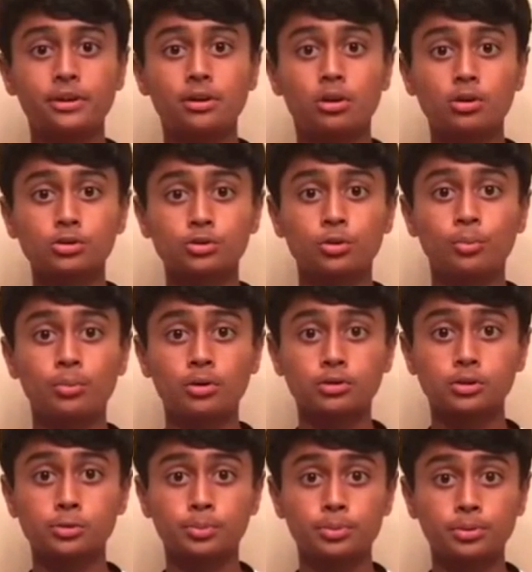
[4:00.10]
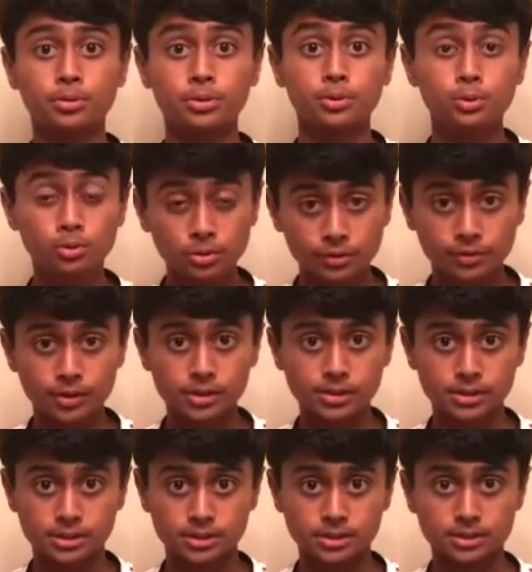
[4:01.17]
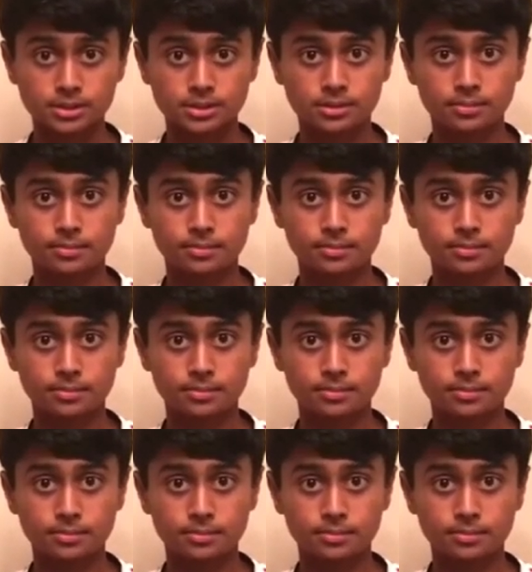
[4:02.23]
are also multiple universes.